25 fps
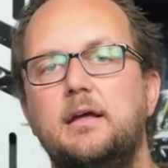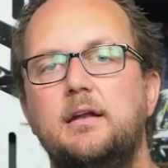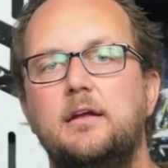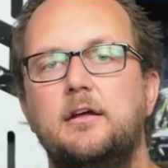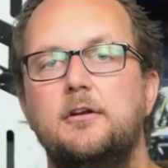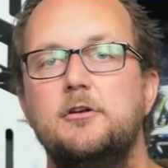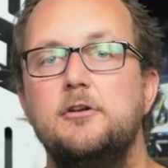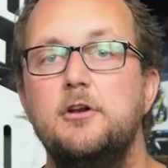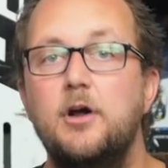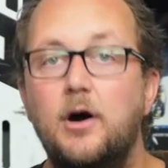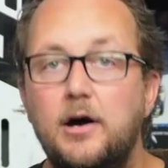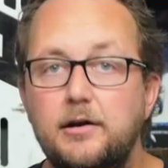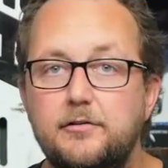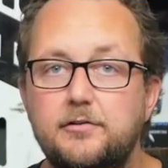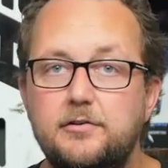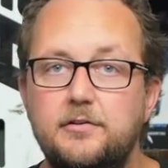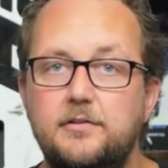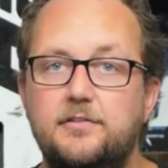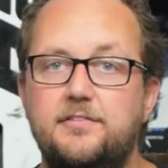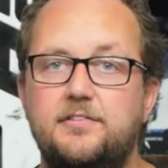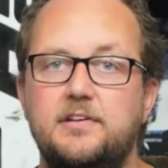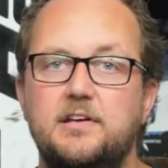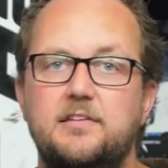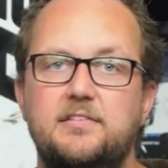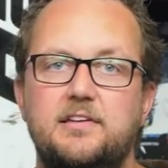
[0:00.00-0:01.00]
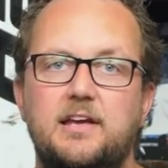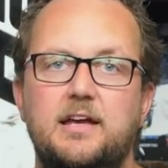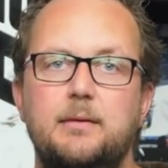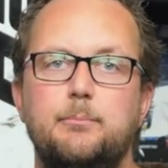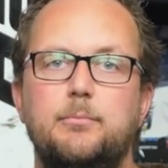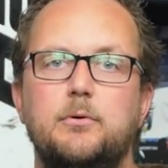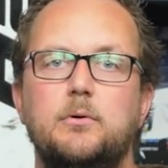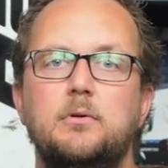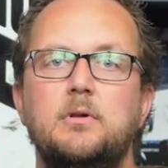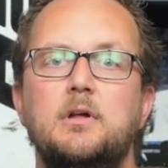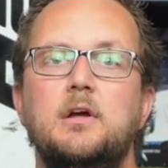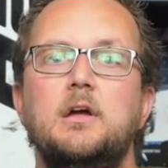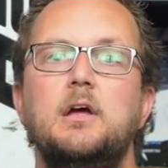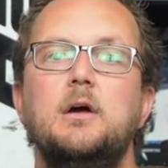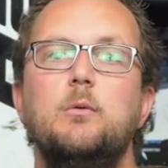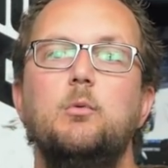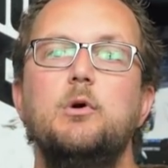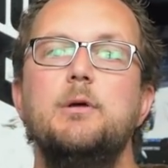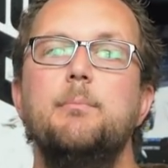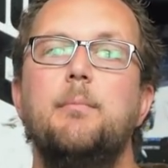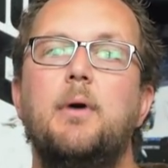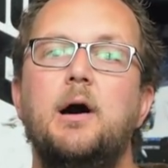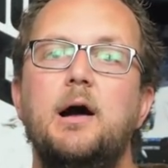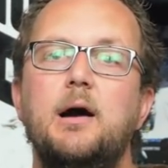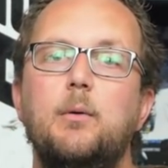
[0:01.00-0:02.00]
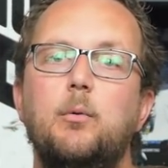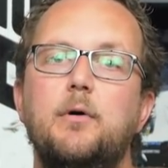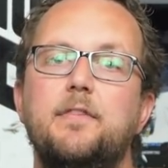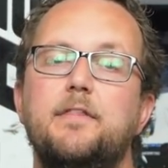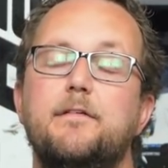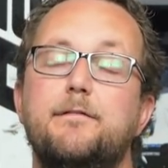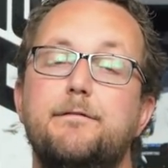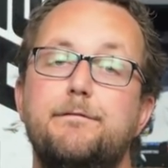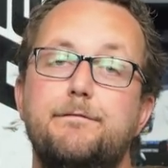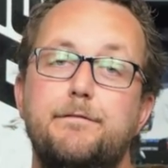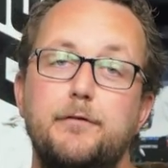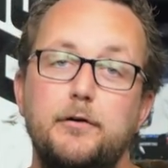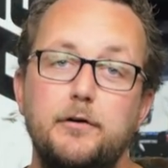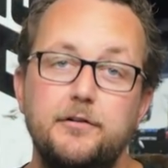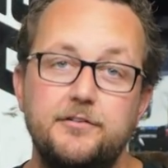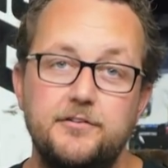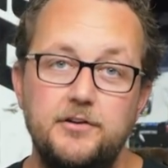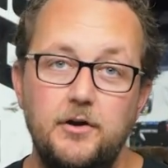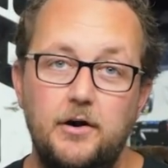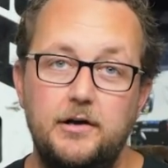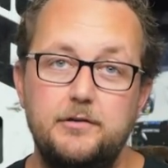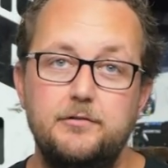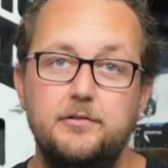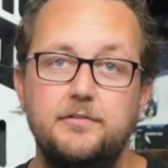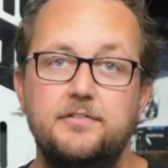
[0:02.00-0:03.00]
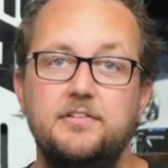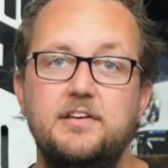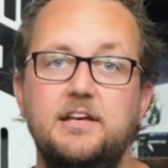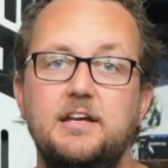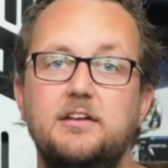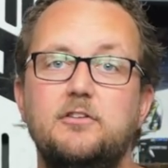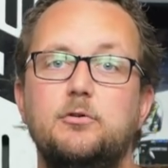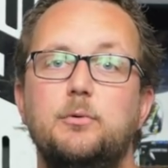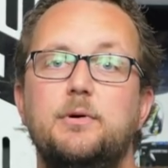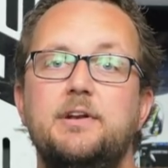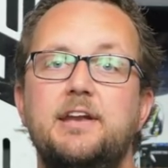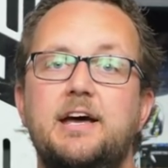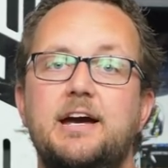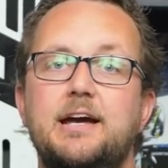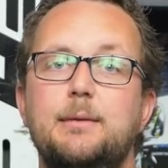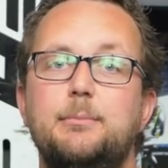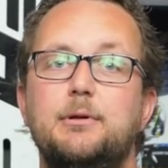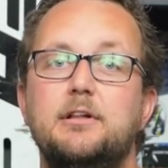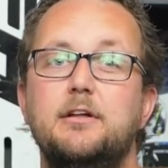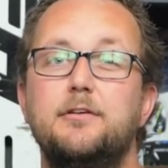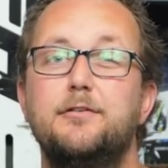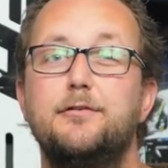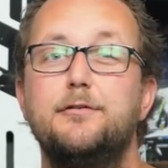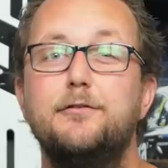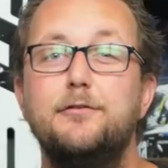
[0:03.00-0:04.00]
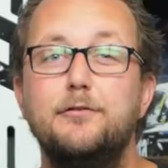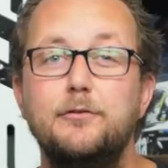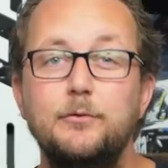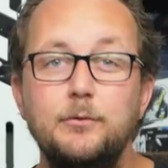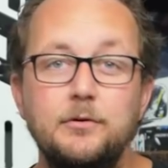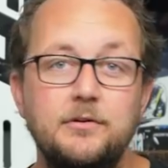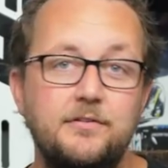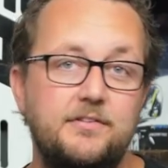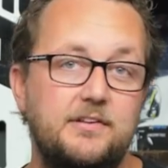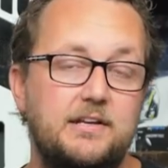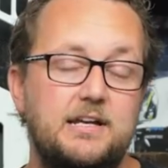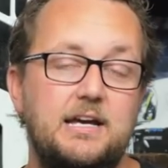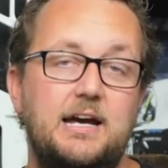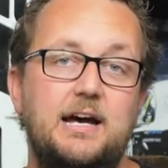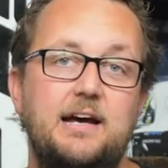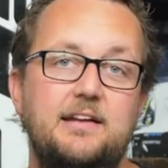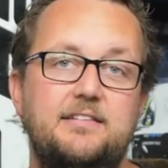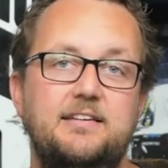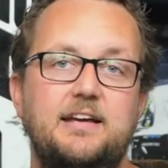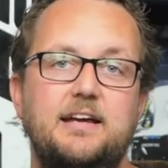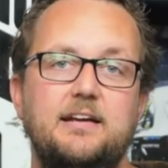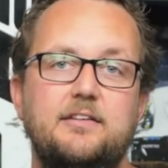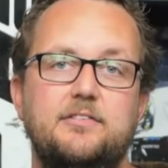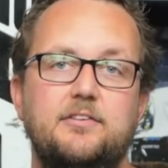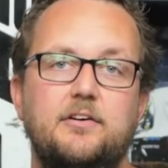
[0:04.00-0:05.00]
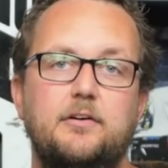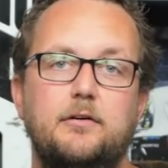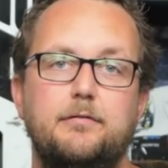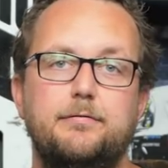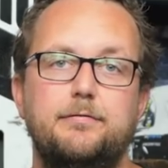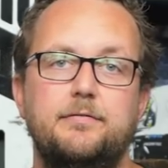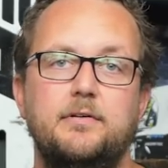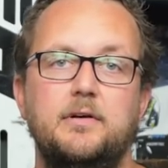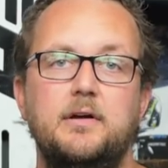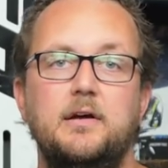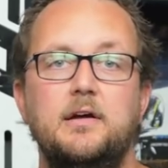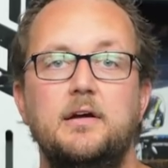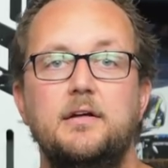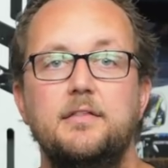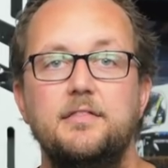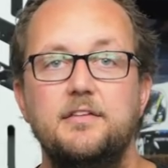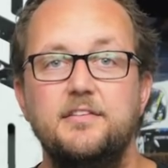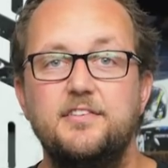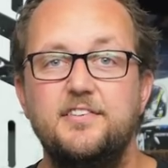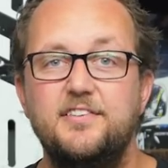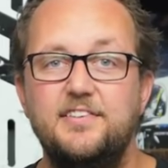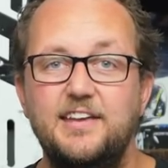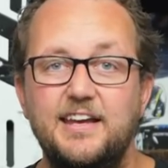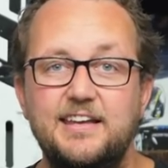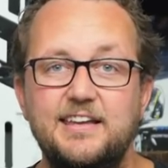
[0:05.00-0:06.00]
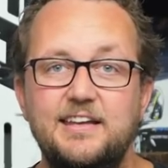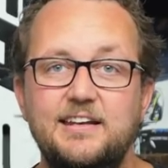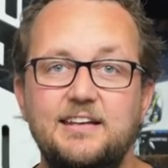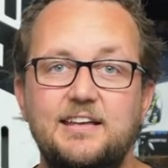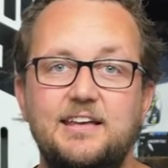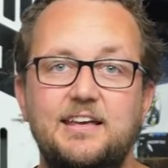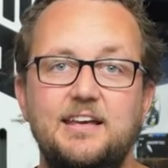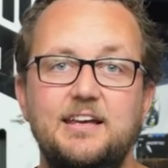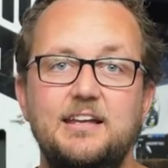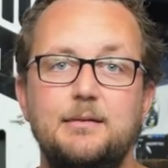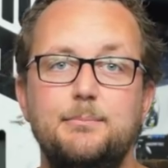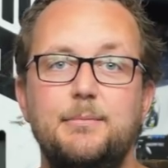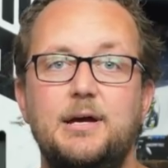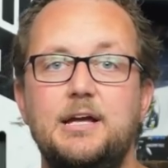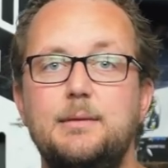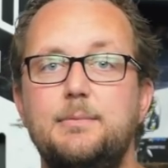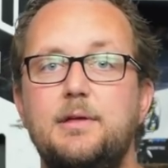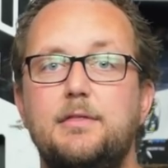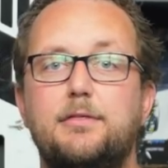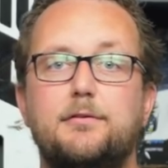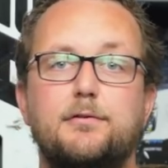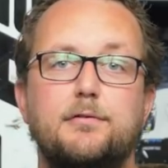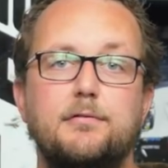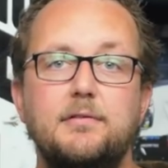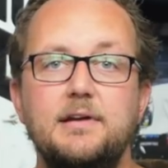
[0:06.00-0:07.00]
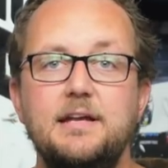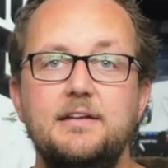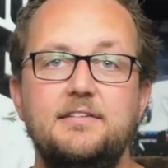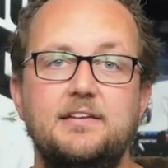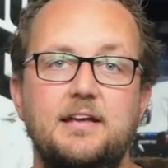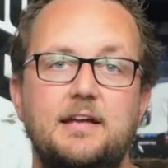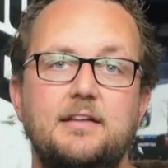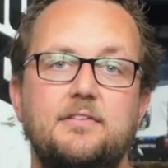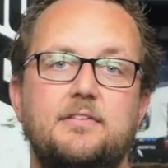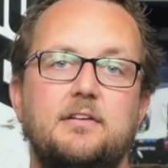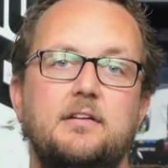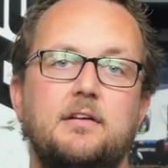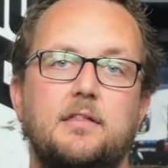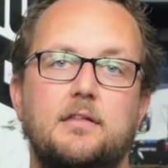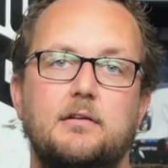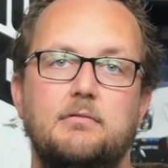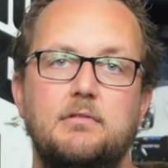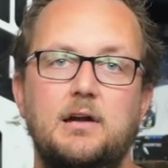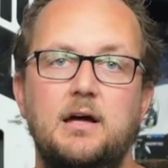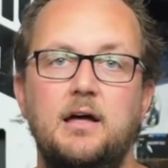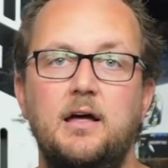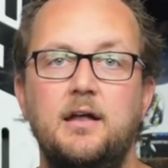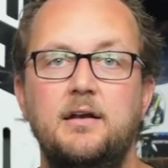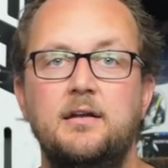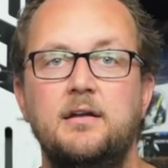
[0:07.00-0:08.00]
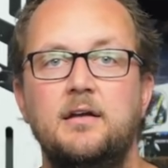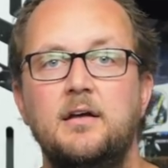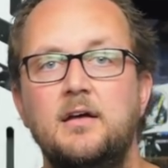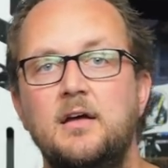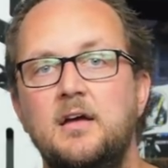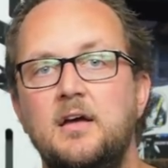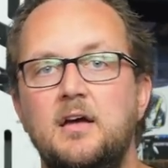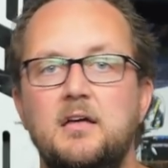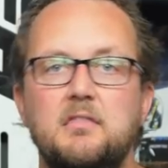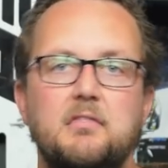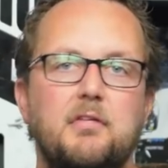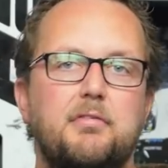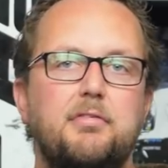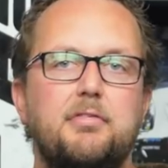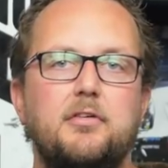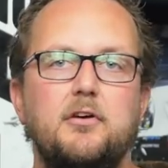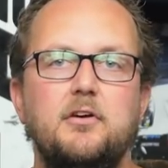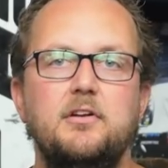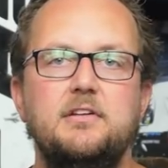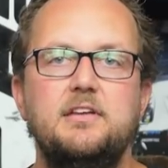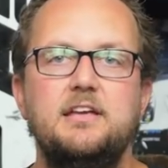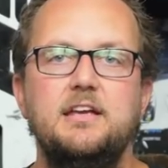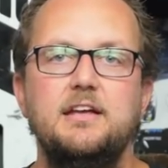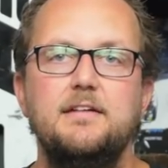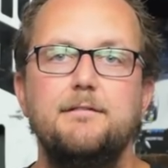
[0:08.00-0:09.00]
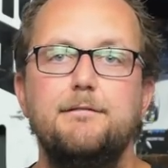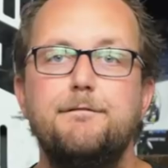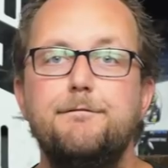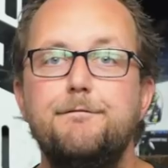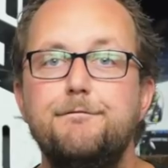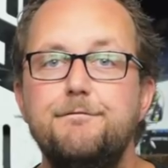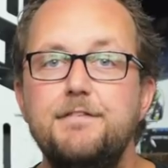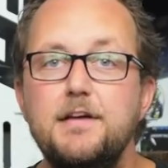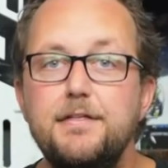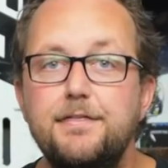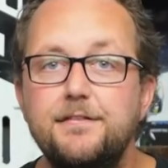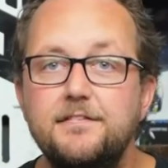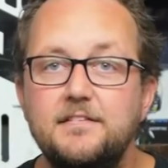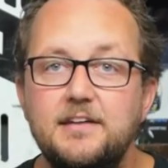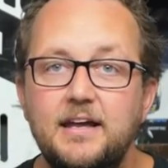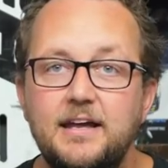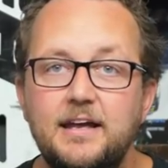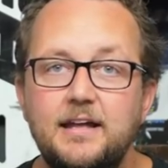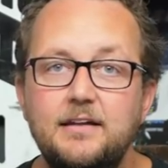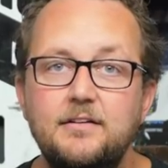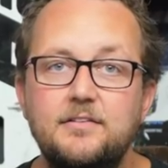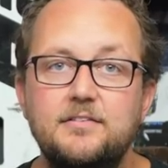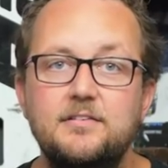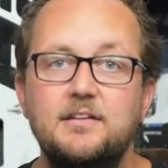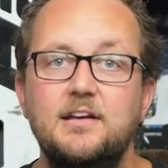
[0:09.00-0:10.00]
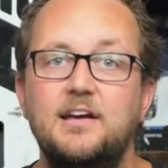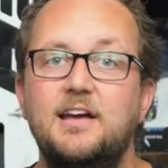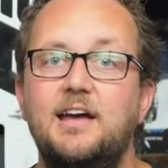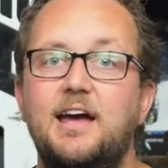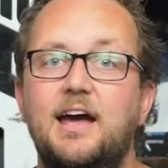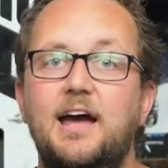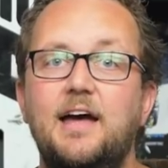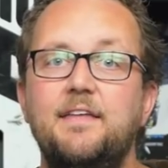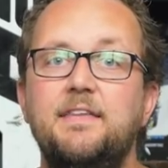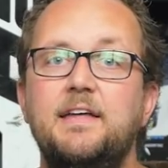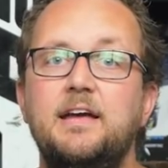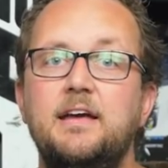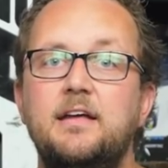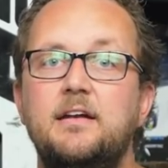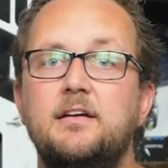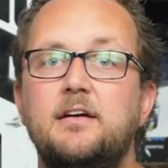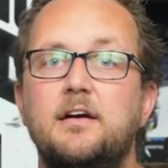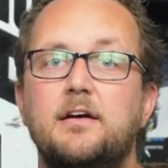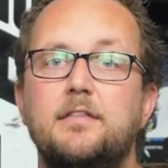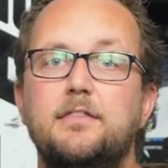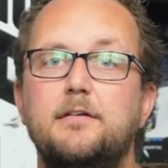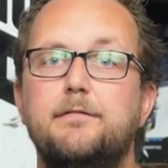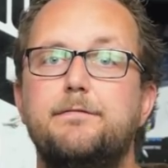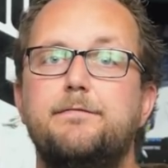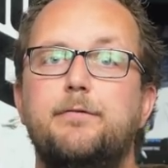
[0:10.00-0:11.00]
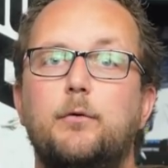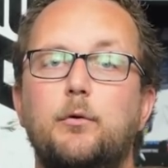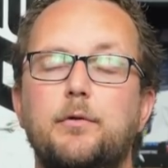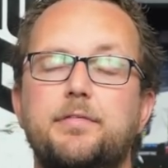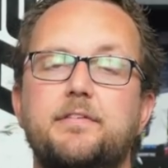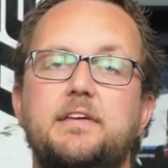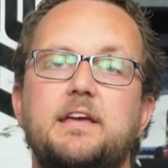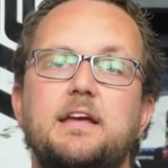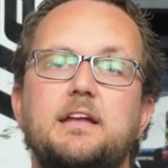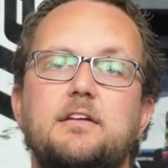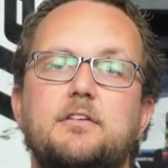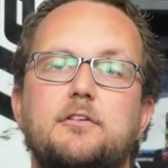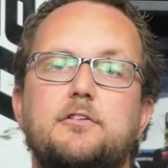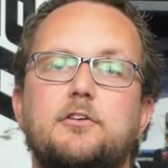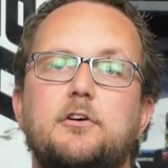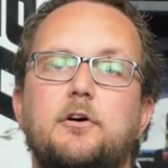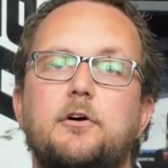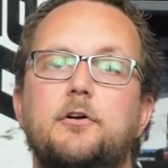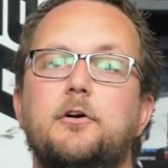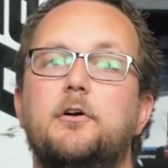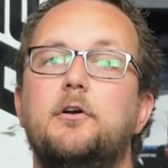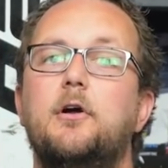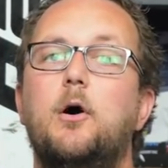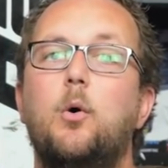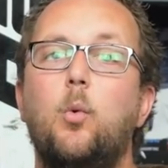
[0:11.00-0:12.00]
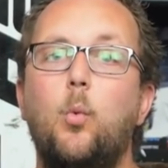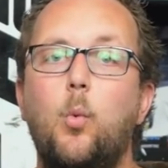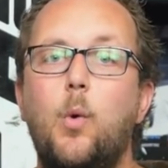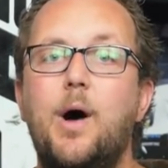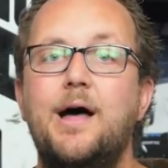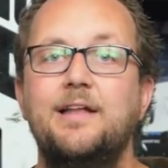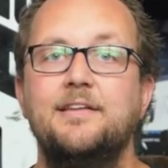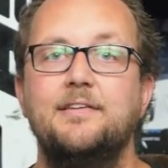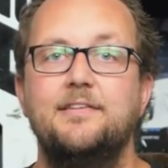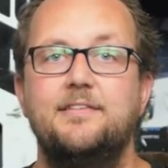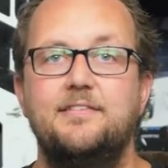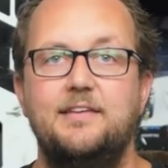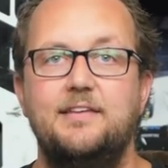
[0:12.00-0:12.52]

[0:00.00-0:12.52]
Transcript: In a nitrous example, we might want the first nitrous kit to enable as soon as the car takes off. The second kit maybe 3 tenths into the run, the third kit 5 tenths, and then the fourth kit to turn on at 1